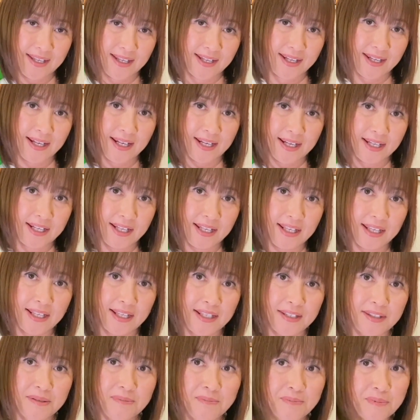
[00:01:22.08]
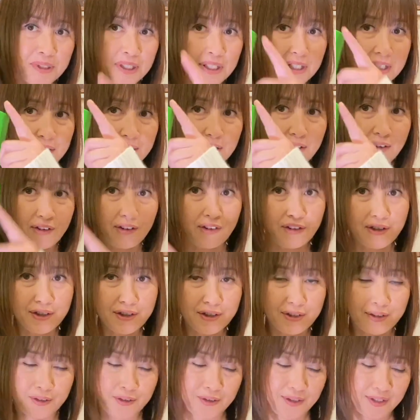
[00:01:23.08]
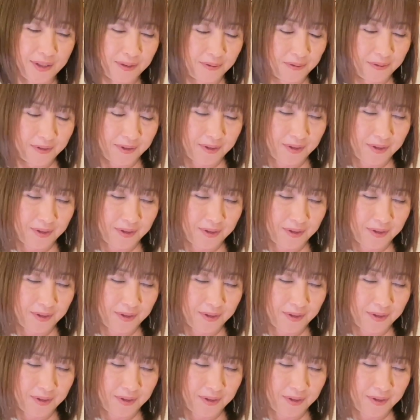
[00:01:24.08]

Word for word: And again, it's pretty long, so it